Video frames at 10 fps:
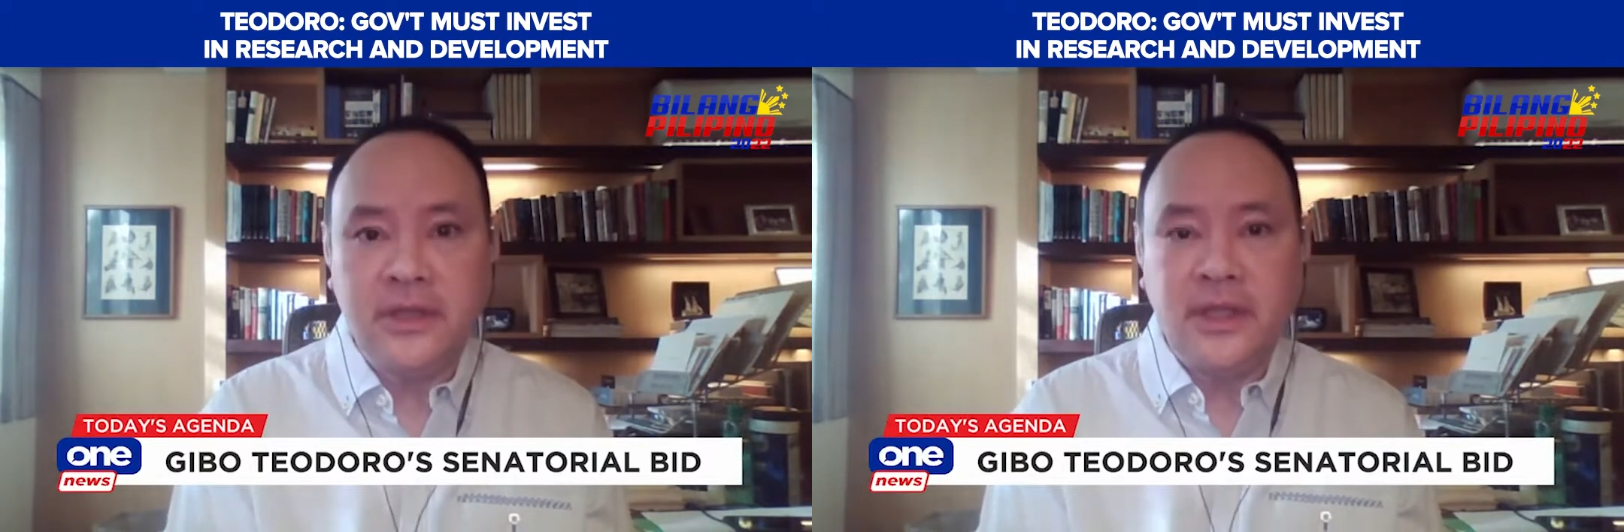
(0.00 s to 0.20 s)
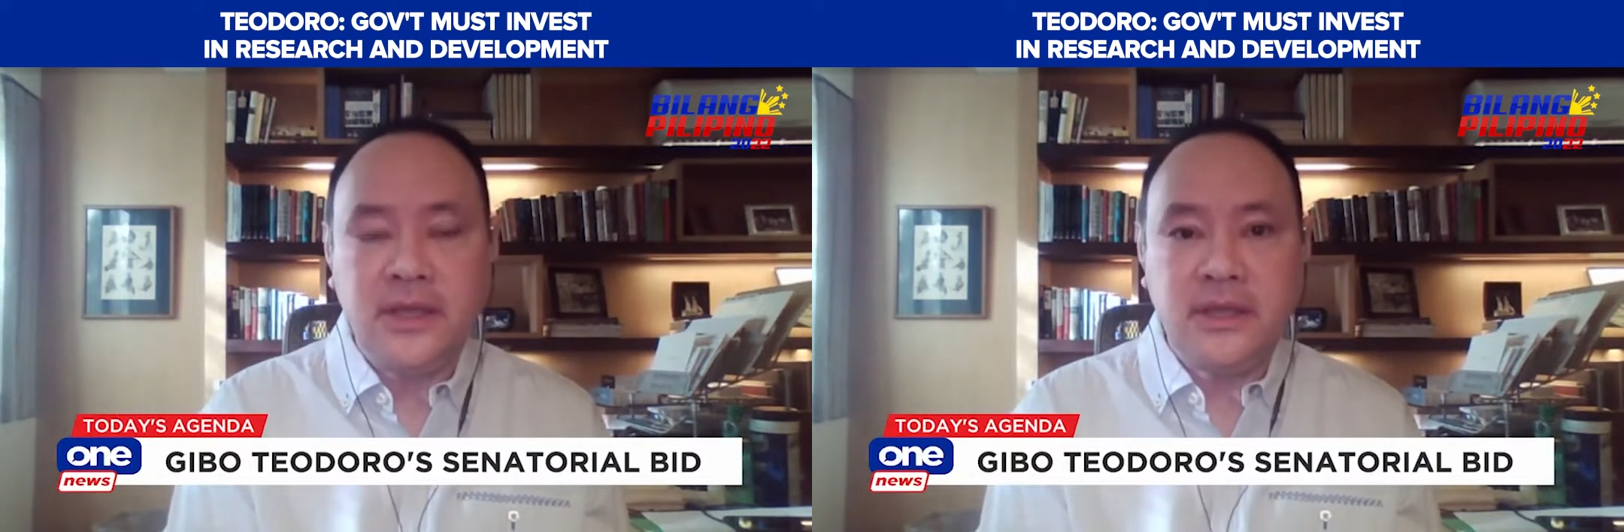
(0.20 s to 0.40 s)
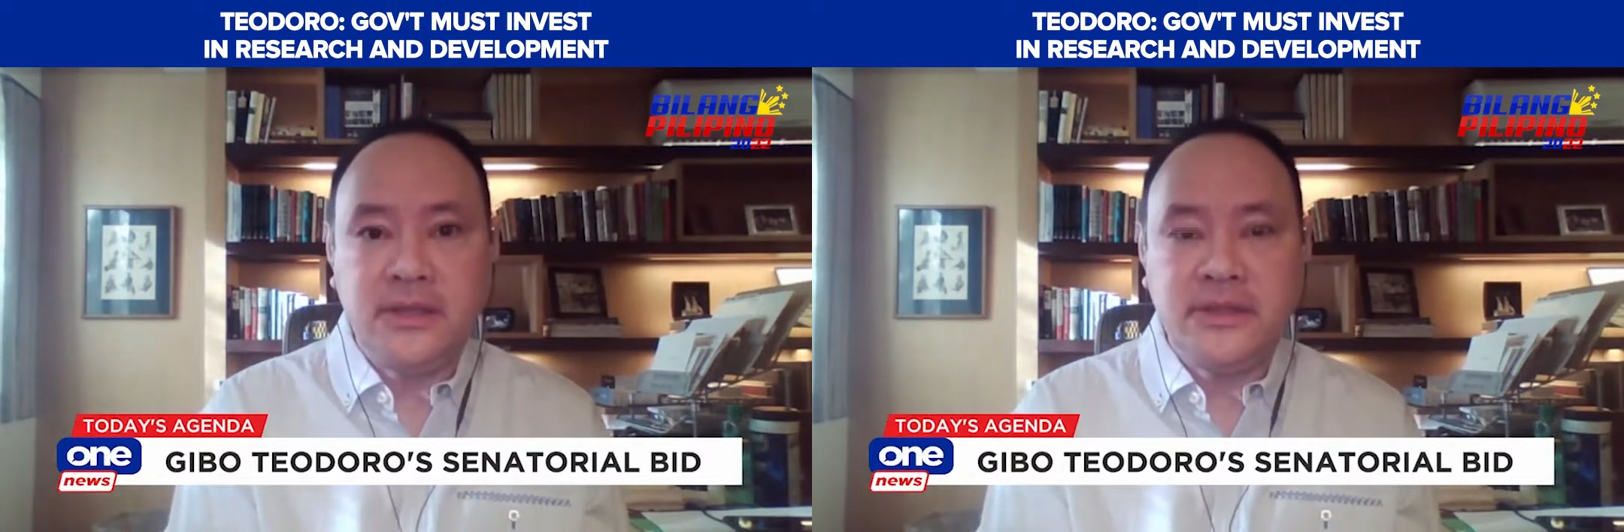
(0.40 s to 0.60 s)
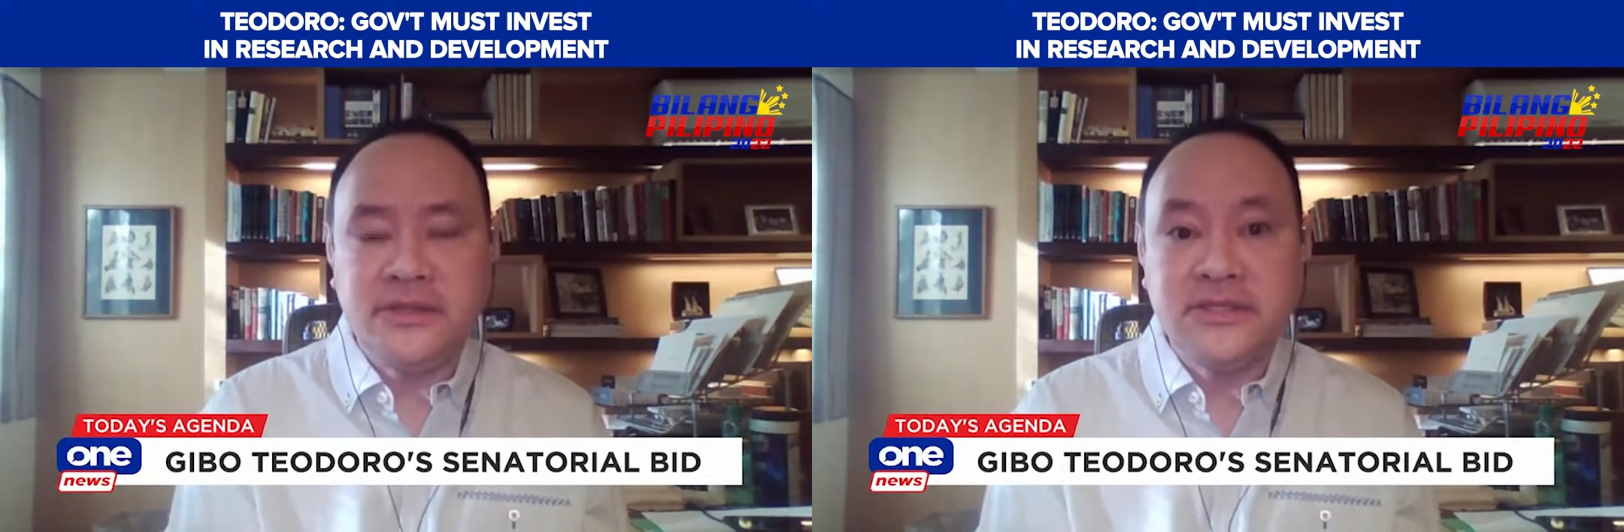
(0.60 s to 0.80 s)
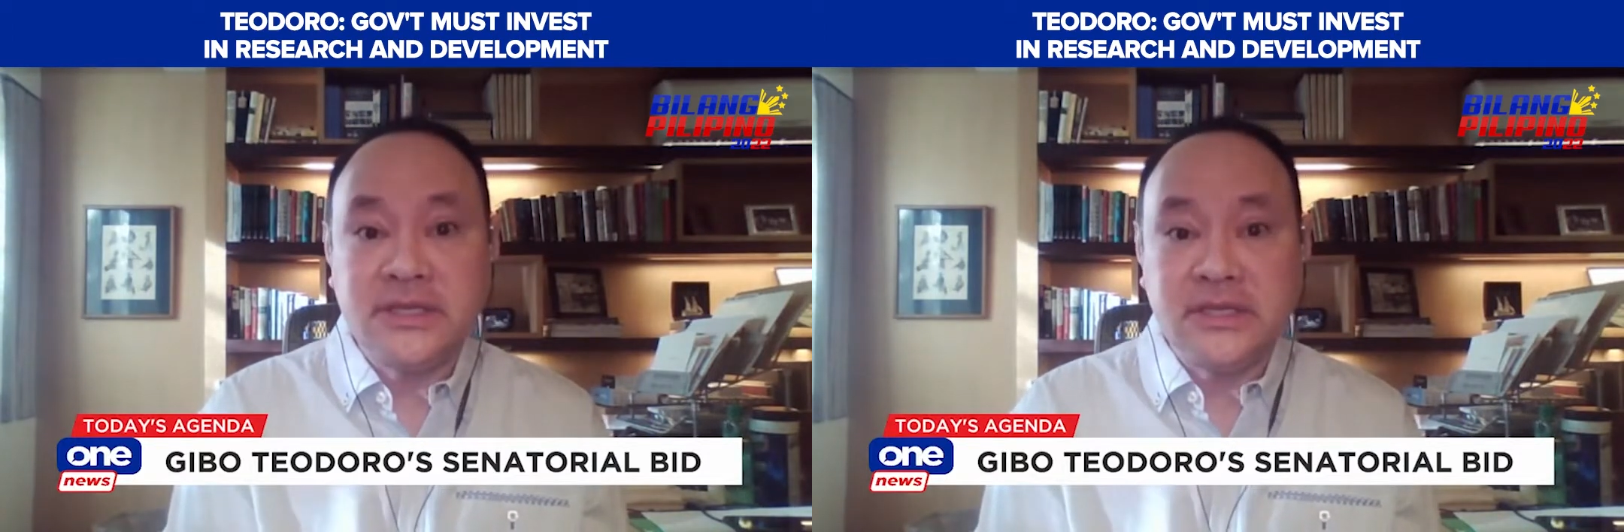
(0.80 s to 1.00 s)

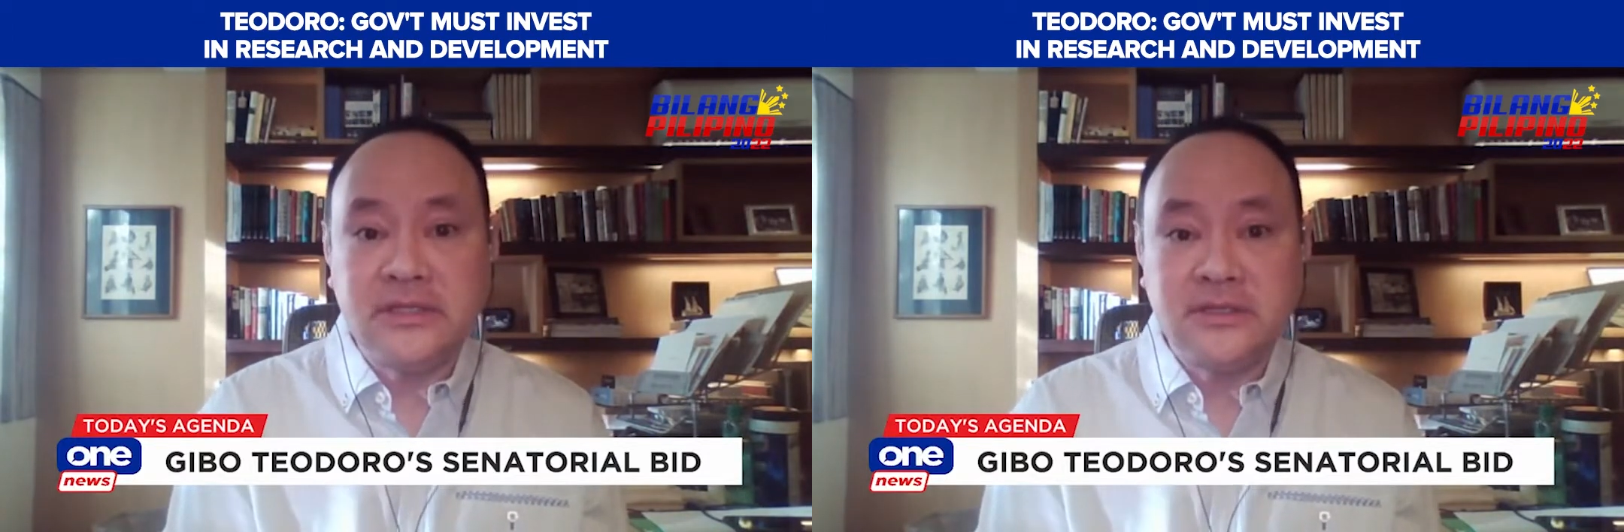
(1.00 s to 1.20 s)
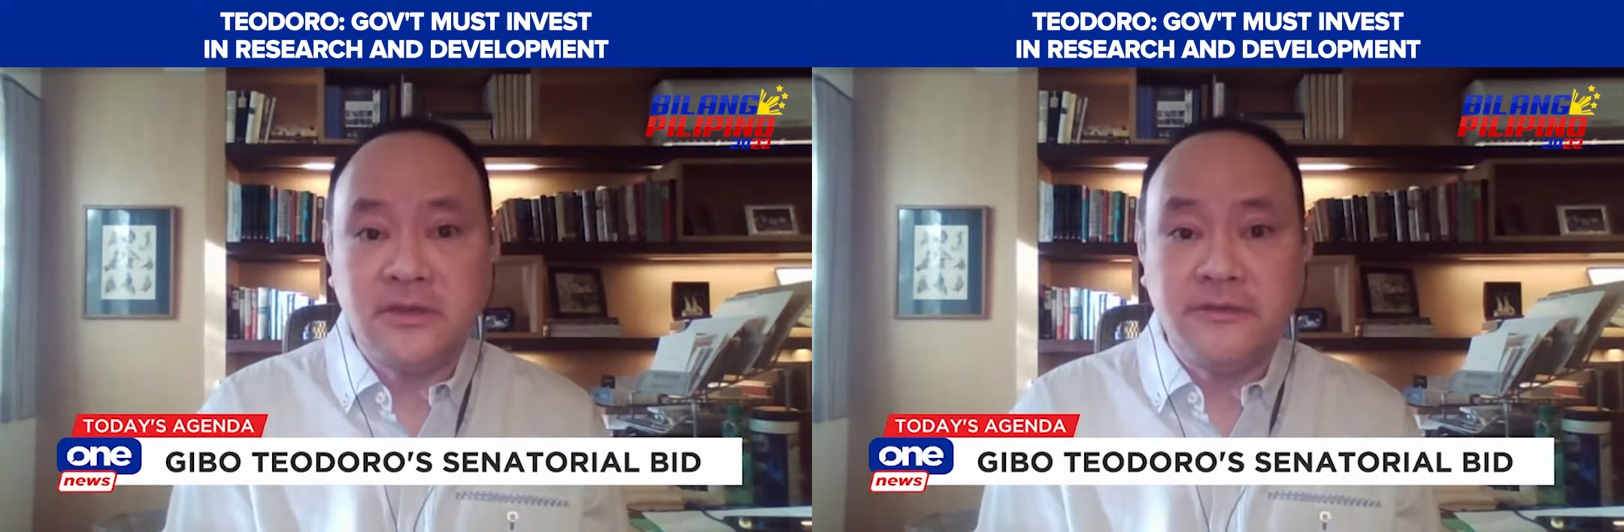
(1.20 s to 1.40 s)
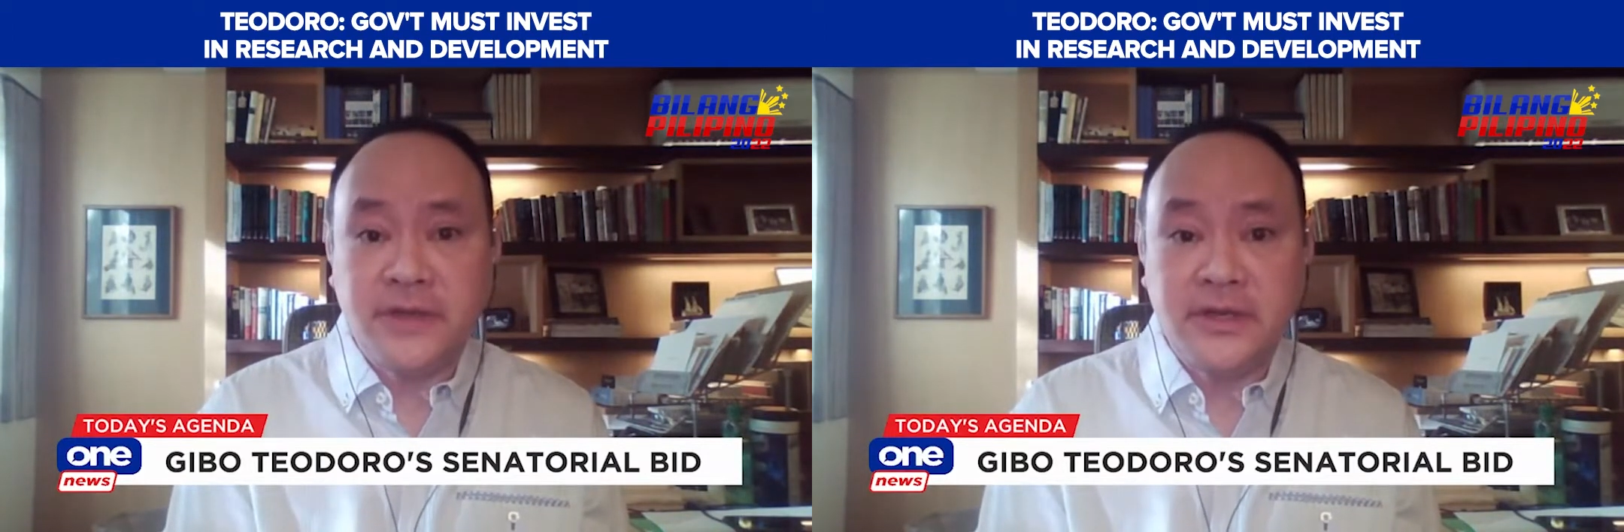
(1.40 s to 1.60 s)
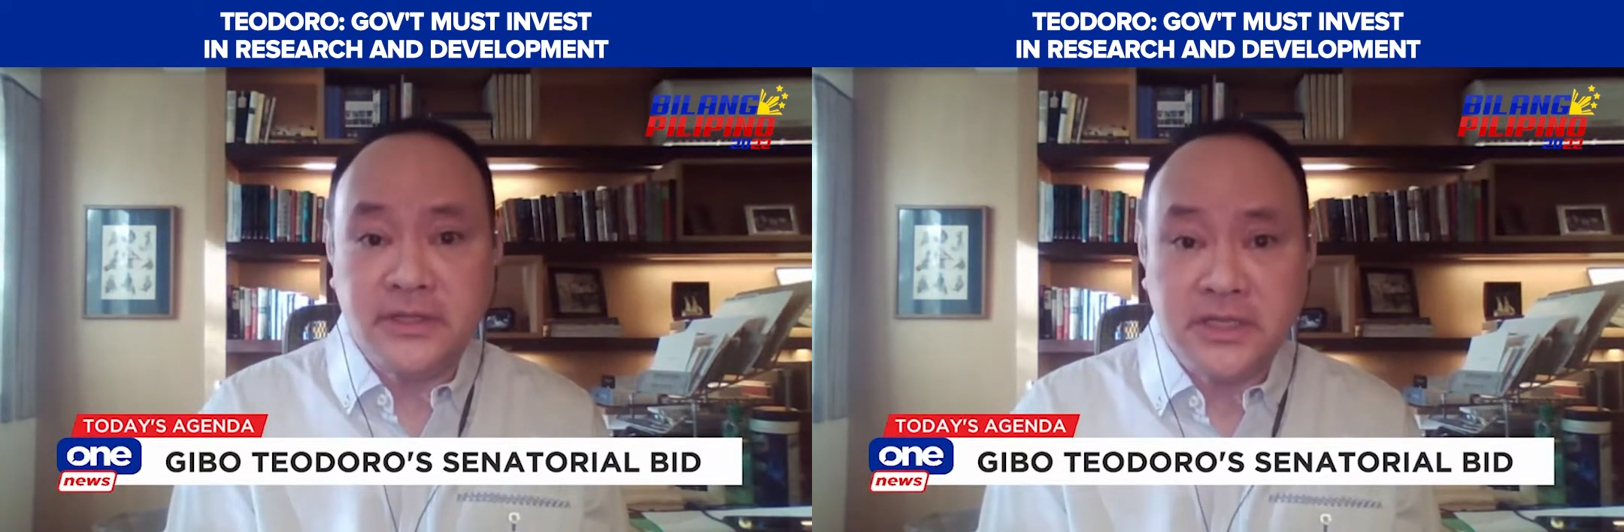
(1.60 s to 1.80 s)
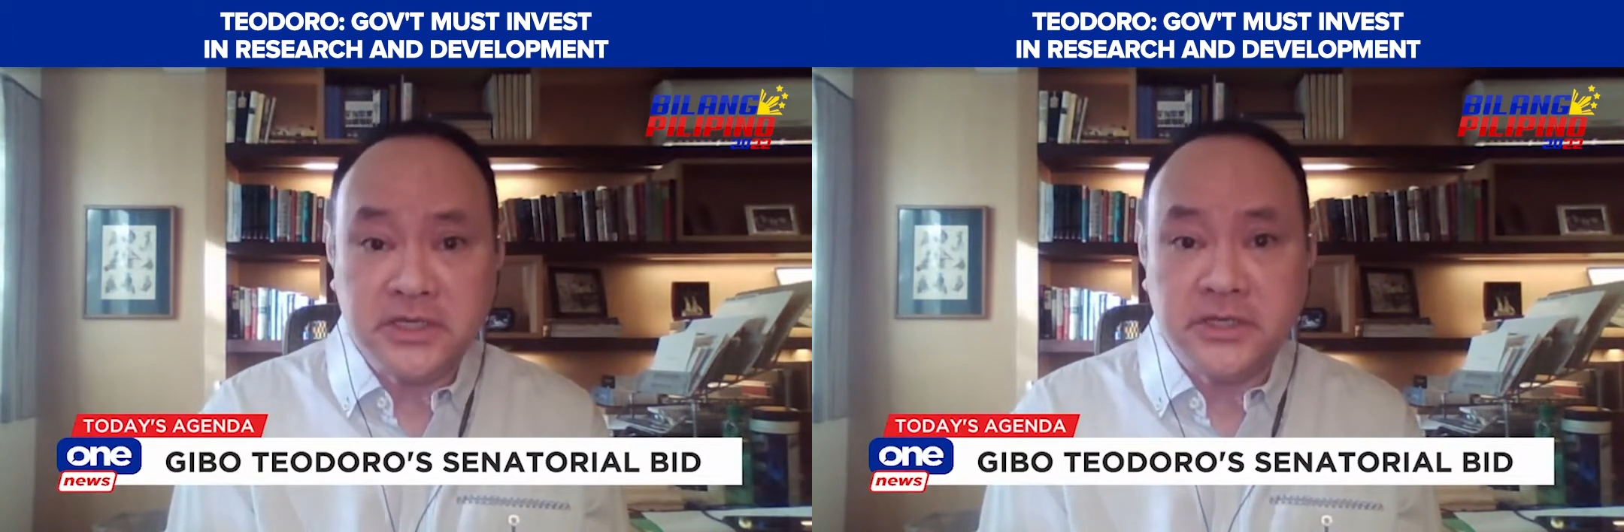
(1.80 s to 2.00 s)
the skills of our
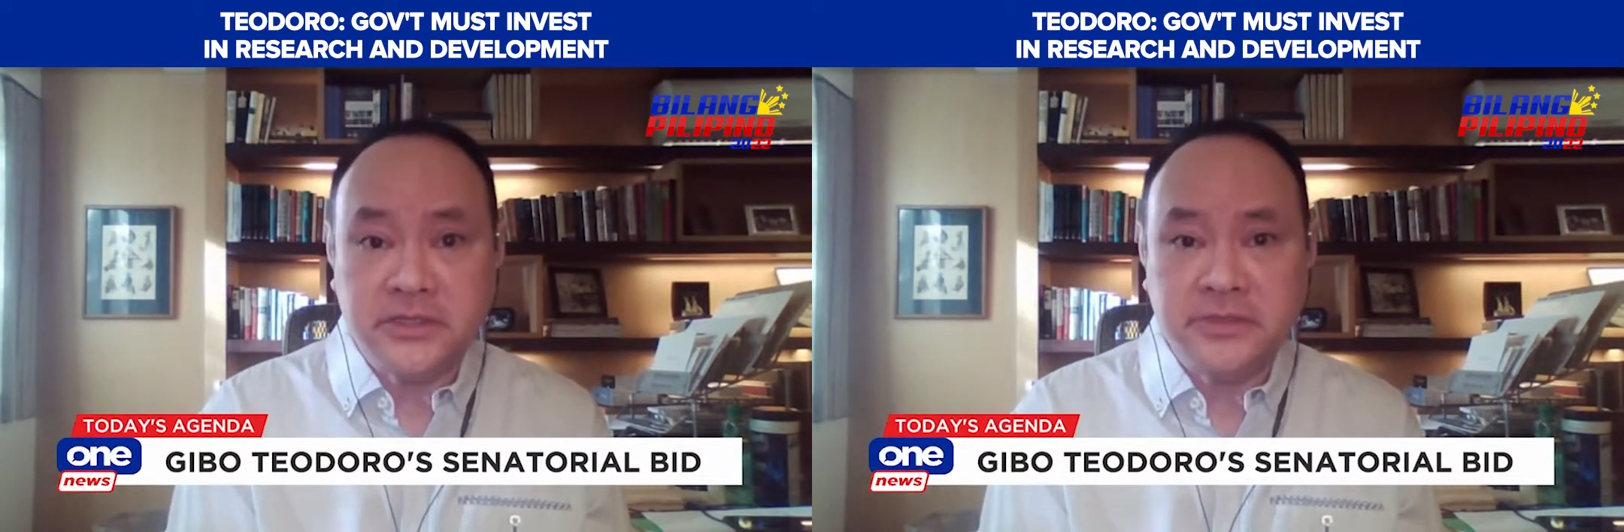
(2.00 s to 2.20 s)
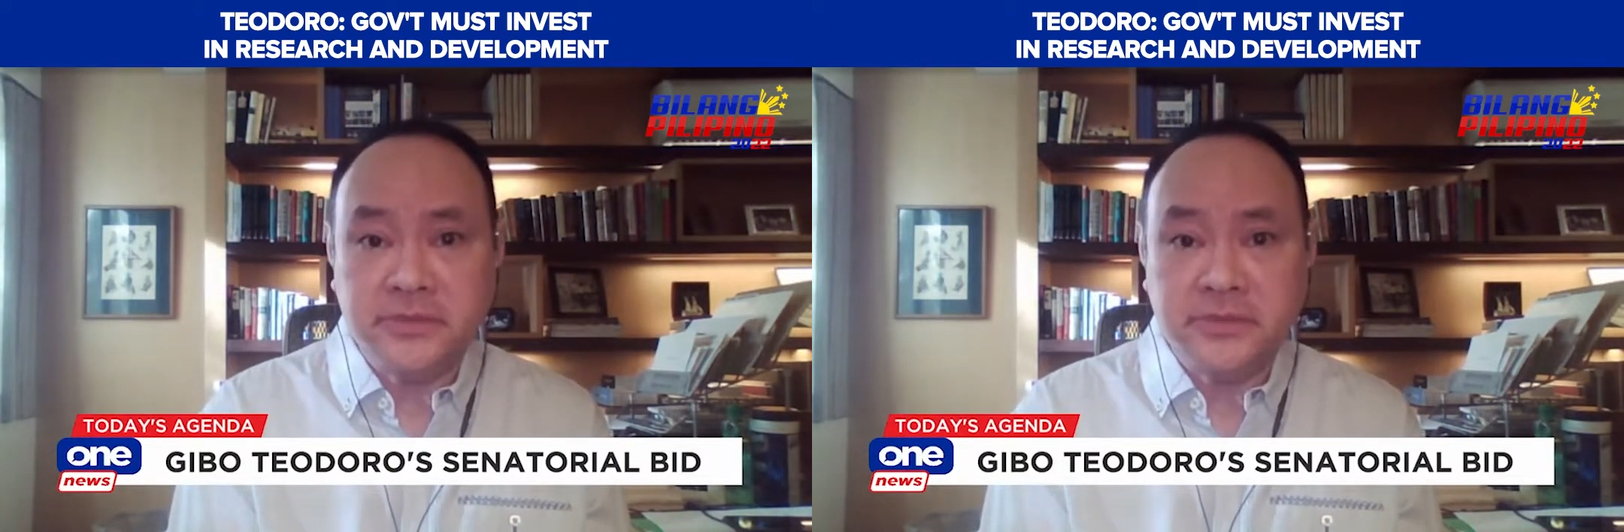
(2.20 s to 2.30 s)
teachers,